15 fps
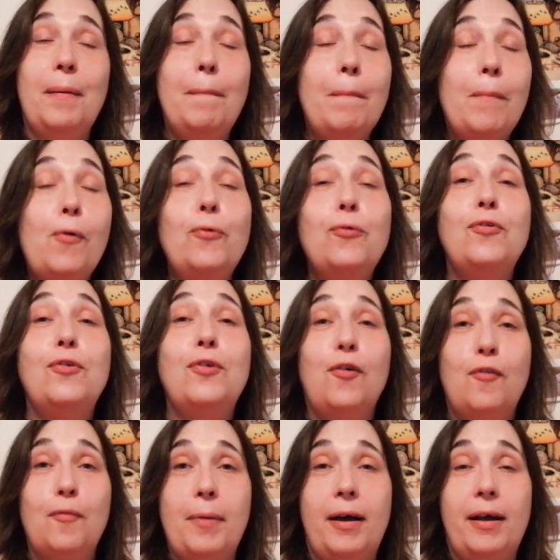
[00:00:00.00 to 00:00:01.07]
most
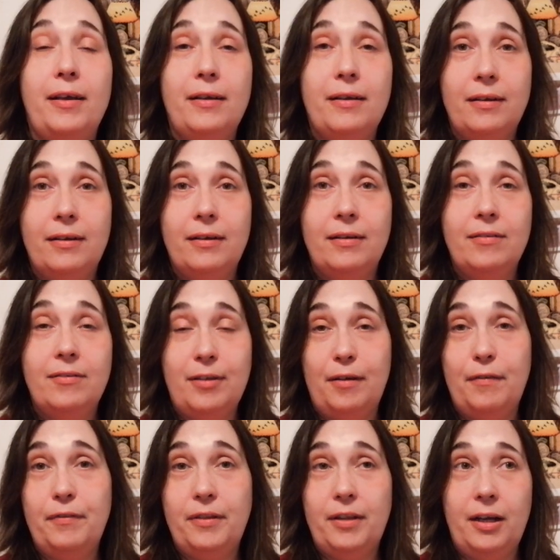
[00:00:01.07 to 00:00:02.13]
of my
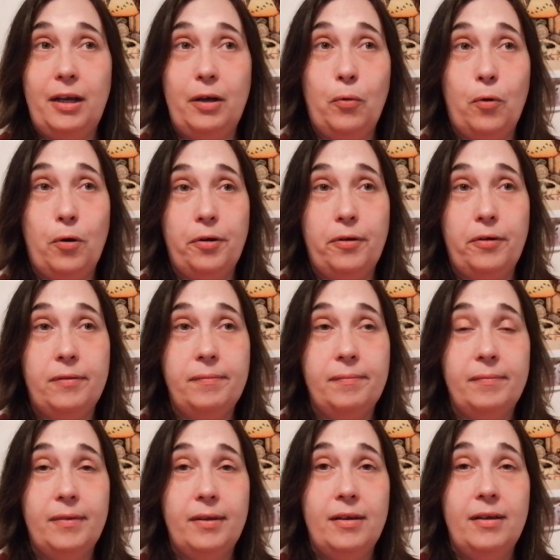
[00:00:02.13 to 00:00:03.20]
stuff that I ordered.
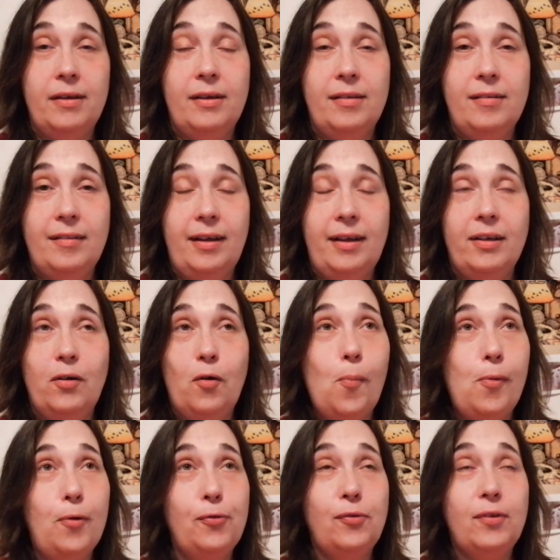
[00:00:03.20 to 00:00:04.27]
It's like
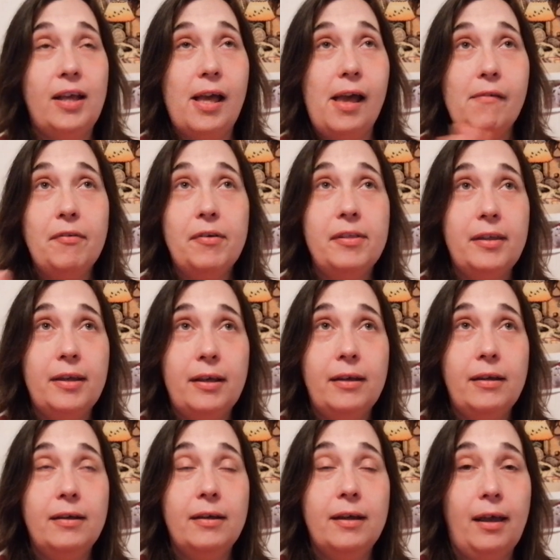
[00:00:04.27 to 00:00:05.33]
almost
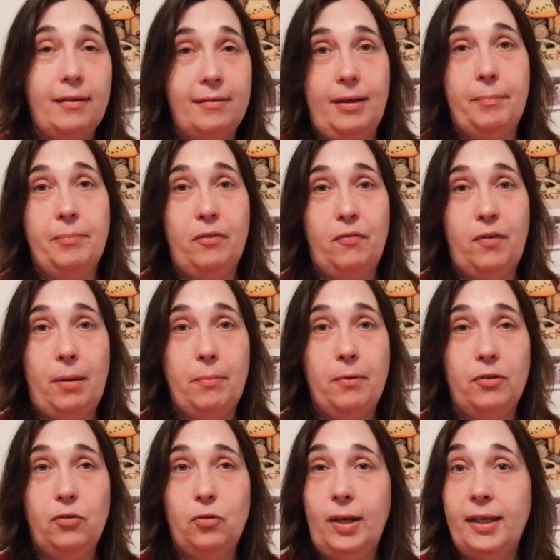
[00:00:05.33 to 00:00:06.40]
everything except the
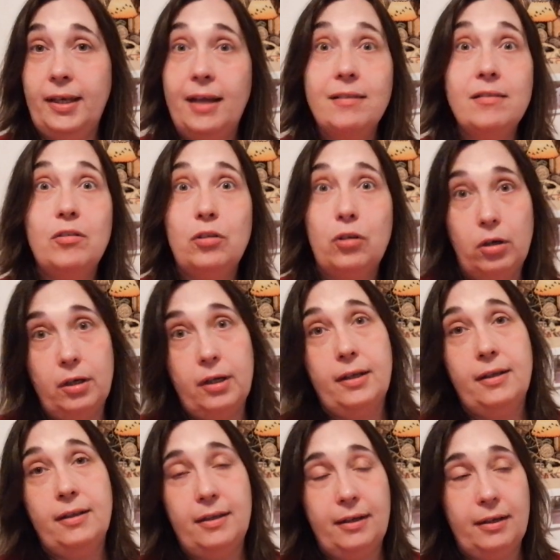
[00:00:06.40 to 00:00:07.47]
fabric. So I can't start
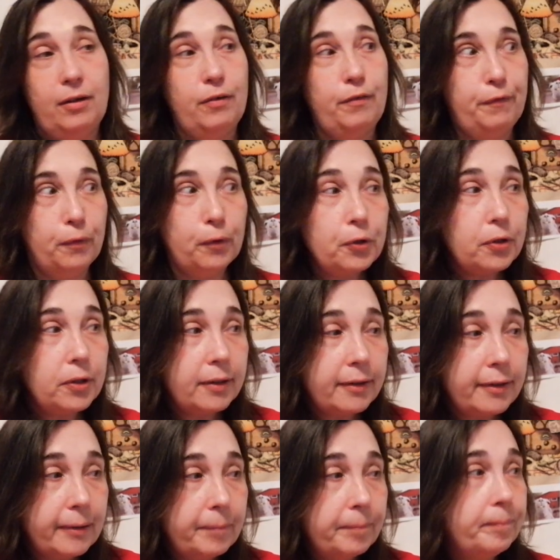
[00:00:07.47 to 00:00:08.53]
anything,
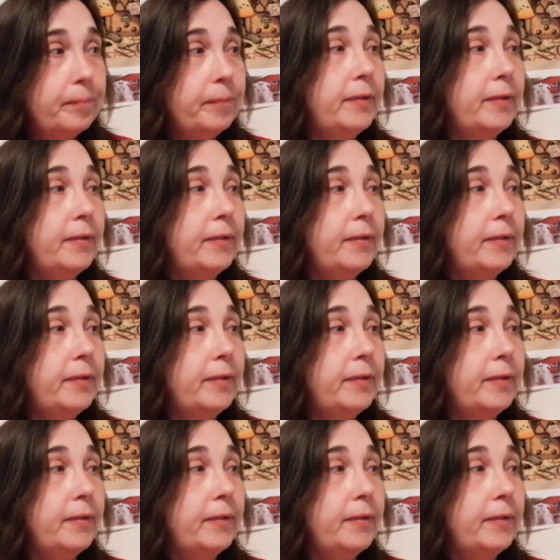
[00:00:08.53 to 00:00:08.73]
unfortunately,